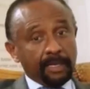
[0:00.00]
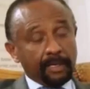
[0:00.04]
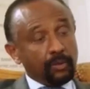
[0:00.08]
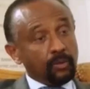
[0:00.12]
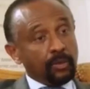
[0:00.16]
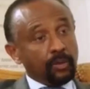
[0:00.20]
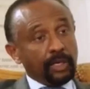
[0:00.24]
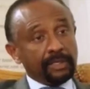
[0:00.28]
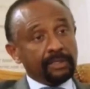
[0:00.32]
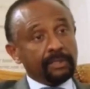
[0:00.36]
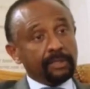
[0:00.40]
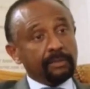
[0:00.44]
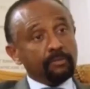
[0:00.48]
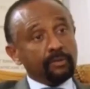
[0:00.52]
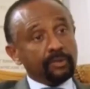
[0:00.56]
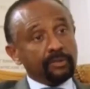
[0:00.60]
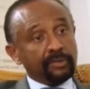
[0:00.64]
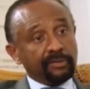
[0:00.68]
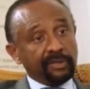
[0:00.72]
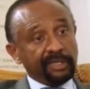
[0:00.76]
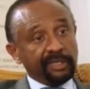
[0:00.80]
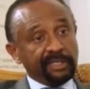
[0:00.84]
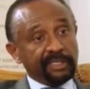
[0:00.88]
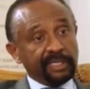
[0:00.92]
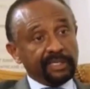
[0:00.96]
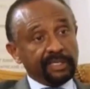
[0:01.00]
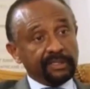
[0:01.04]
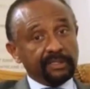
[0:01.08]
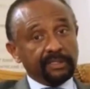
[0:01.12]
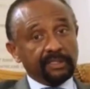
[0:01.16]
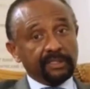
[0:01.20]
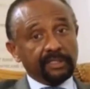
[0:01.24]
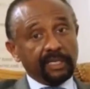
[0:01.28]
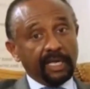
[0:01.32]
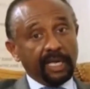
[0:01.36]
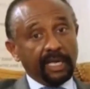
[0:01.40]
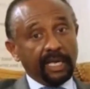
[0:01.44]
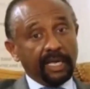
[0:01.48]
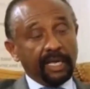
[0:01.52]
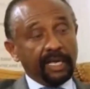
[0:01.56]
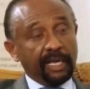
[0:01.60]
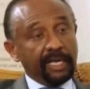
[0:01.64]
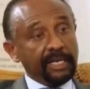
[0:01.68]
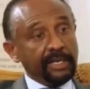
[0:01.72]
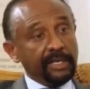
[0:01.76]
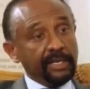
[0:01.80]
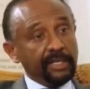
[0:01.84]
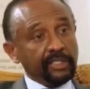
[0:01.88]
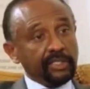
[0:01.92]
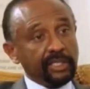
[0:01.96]
Look at the most recent
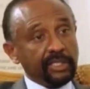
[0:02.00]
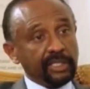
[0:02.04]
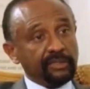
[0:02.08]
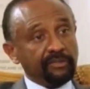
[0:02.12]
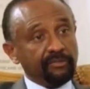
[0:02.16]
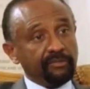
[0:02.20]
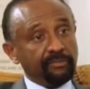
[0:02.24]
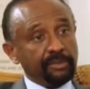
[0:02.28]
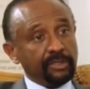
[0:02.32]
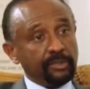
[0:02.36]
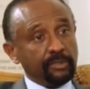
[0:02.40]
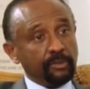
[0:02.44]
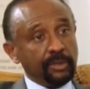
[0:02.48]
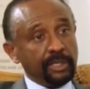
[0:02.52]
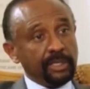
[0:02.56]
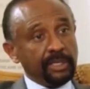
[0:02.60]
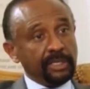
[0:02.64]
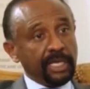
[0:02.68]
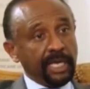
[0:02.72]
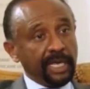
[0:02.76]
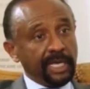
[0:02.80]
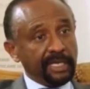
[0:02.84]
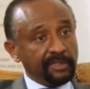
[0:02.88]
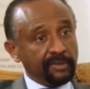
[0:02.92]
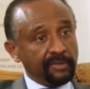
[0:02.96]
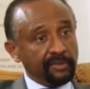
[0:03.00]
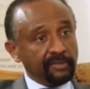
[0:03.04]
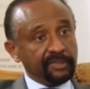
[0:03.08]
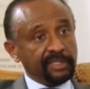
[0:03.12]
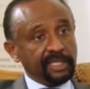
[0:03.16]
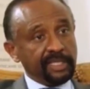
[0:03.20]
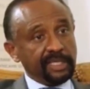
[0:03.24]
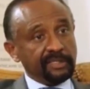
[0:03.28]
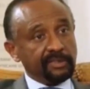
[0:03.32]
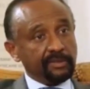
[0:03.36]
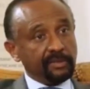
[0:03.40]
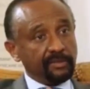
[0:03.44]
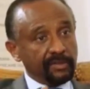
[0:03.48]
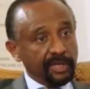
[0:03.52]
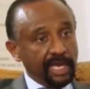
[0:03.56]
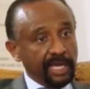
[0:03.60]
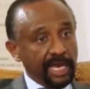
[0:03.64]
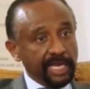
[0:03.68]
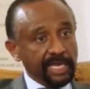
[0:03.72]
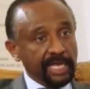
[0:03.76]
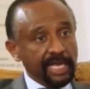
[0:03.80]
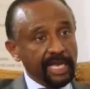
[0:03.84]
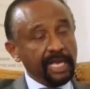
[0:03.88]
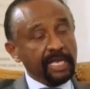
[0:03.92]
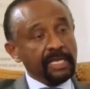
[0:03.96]
initiative between the heads of states of
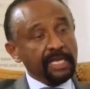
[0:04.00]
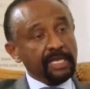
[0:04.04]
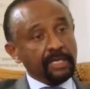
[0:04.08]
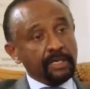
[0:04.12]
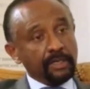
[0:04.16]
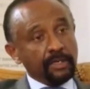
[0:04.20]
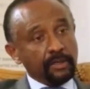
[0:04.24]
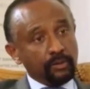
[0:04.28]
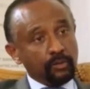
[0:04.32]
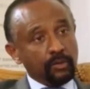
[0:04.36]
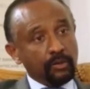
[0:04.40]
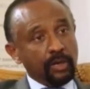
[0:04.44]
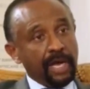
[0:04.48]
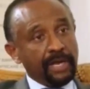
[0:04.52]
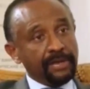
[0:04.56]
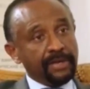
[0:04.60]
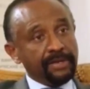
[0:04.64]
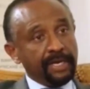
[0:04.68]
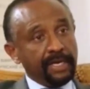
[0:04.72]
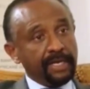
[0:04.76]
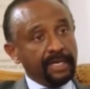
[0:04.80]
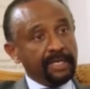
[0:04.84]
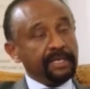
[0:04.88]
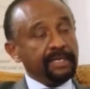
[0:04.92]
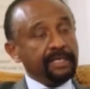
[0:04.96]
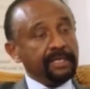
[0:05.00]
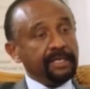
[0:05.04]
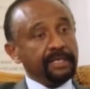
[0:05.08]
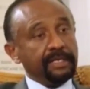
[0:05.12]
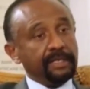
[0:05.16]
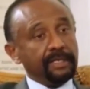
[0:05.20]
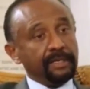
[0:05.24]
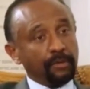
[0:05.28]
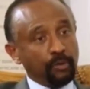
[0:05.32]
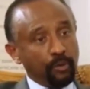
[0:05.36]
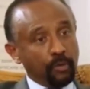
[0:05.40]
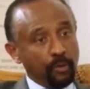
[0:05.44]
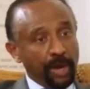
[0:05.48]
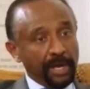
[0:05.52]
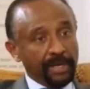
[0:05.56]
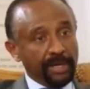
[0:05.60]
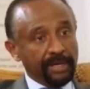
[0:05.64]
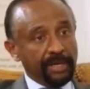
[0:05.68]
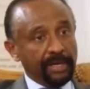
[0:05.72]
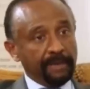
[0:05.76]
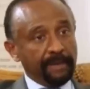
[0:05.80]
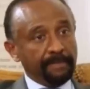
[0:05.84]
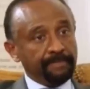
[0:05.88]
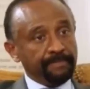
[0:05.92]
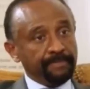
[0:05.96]
Kenya, Uganda, and
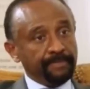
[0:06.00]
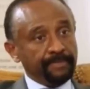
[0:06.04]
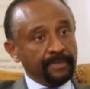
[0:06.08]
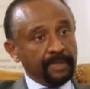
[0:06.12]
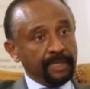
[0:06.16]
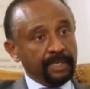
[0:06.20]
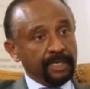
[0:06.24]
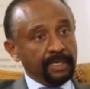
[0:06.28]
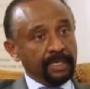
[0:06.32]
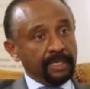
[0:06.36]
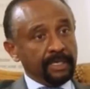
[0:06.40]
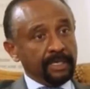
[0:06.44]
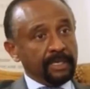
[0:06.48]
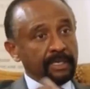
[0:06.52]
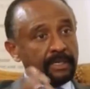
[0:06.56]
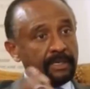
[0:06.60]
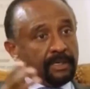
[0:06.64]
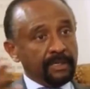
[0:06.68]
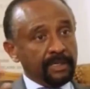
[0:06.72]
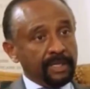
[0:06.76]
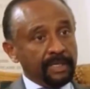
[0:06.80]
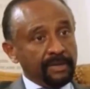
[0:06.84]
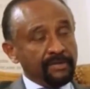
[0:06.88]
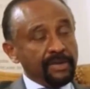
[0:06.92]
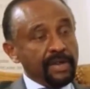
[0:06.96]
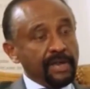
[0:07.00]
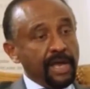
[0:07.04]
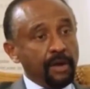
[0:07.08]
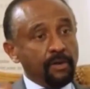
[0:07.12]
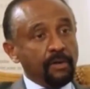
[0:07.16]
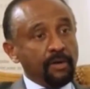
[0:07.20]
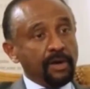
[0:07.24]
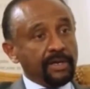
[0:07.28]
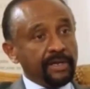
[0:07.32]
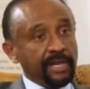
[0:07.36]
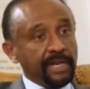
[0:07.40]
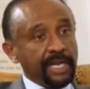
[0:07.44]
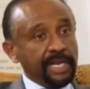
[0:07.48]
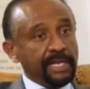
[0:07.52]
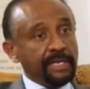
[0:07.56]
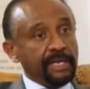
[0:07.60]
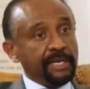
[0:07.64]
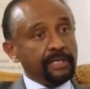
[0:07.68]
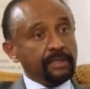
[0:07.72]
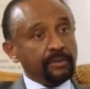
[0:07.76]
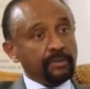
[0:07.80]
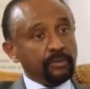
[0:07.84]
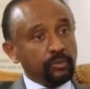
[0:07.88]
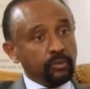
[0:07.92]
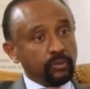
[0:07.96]
Rwanda. They've now agreed
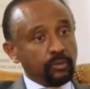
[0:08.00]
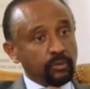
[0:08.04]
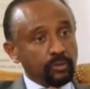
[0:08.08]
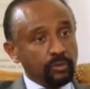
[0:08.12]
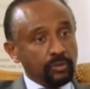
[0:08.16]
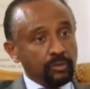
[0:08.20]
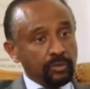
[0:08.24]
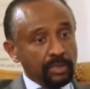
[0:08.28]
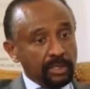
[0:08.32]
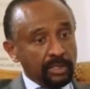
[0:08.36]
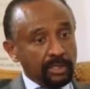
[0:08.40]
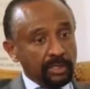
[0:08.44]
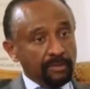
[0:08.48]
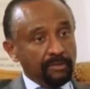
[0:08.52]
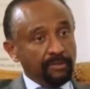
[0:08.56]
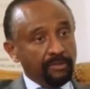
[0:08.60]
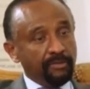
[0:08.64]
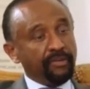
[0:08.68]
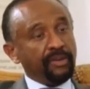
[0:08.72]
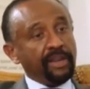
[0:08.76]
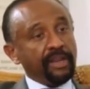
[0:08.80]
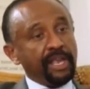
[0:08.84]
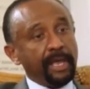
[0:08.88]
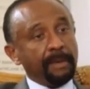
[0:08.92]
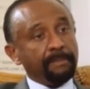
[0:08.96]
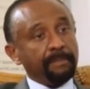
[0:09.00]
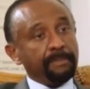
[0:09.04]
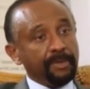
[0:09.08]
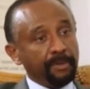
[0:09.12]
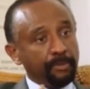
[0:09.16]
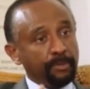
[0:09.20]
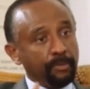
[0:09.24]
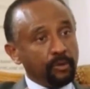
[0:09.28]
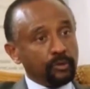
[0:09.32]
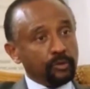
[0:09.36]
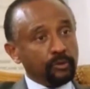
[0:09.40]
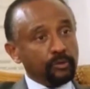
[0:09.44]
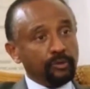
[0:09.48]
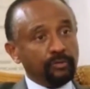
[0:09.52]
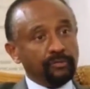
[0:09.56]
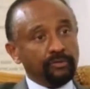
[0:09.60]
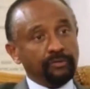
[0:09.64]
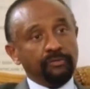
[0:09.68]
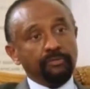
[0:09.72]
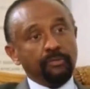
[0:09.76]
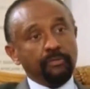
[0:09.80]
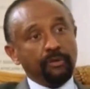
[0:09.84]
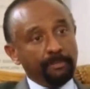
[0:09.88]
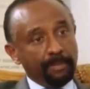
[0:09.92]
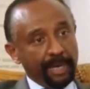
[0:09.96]
to free up the port
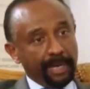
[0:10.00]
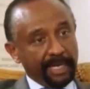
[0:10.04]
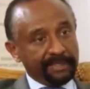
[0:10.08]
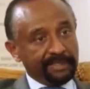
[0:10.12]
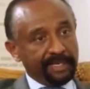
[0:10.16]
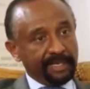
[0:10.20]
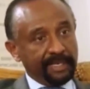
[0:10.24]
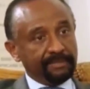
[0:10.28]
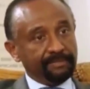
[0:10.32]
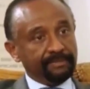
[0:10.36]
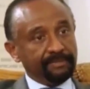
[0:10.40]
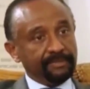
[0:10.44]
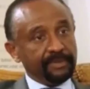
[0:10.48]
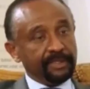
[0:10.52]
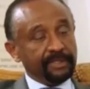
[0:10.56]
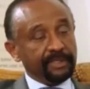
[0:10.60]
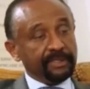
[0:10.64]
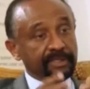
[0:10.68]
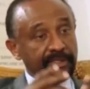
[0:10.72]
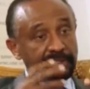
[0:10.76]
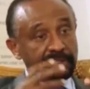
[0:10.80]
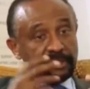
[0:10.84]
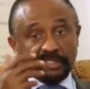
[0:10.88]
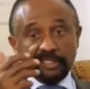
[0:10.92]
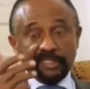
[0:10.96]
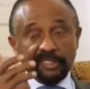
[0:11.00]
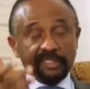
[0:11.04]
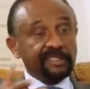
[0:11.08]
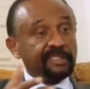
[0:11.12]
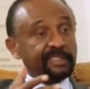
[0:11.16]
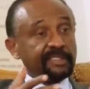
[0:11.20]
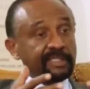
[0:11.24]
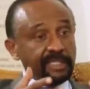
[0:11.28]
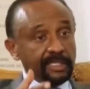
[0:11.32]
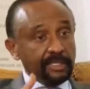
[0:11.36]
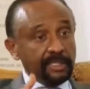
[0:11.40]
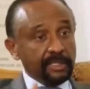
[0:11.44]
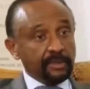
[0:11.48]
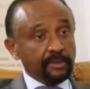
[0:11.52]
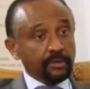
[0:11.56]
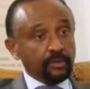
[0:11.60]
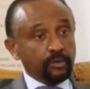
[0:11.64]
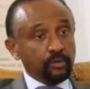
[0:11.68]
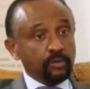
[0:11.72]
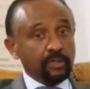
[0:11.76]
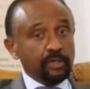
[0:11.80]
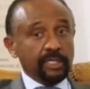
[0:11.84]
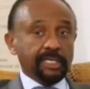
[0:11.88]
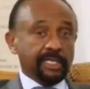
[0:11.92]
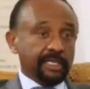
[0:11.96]
of Mombasa. This is
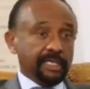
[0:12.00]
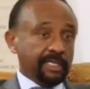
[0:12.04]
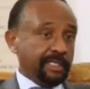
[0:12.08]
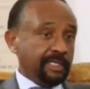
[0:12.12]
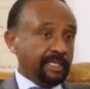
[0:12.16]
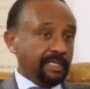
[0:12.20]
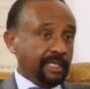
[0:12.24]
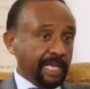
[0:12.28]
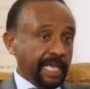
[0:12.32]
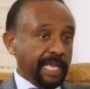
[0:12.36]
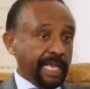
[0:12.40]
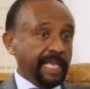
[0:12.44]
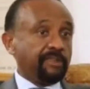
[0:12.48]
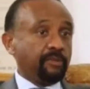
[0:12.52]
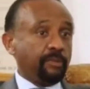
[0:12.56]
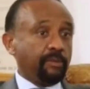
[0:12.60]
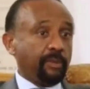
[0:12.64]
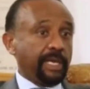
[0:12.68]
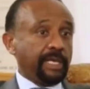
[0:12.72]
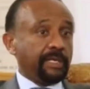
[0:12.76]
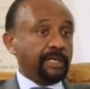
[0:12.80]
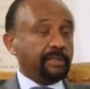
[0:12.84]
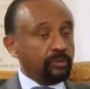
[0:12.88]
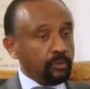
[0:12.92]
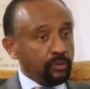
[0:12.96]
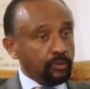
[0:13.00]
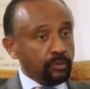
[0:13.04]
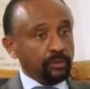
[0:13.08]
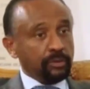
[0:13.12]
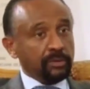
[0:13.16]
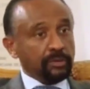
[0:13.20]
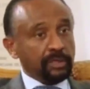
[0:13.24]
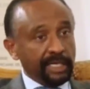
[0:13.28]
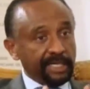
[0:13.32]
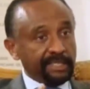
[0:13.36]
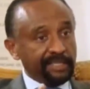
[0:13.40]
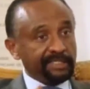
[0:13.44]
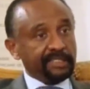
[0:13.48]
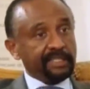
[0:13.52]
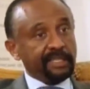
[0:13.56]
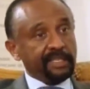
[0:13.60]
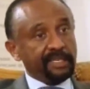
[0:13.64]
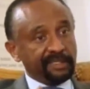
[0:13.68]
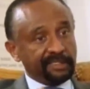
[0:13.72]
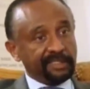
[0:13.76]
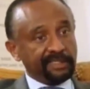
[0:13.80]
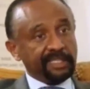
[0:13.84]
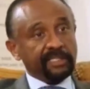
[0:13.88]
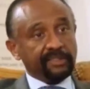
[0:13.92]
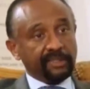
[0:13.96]
truly the gateway to Eastern
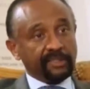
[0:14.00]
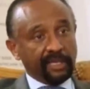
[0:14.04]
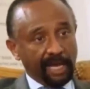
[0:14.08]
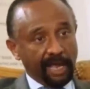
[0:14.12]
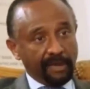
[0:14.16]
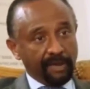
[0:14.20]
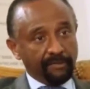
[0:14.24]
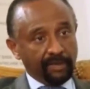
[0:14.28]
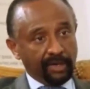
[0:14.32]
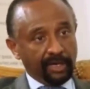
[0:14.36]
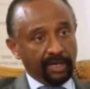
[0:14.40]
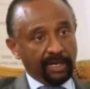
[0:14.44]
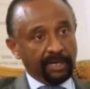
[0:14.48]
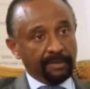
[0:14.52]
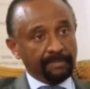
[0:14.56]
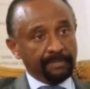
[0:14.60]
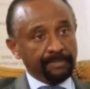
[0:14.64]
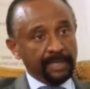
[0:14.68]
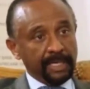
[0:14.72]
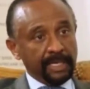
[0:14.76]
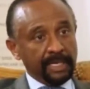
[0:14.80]
and Central Africa.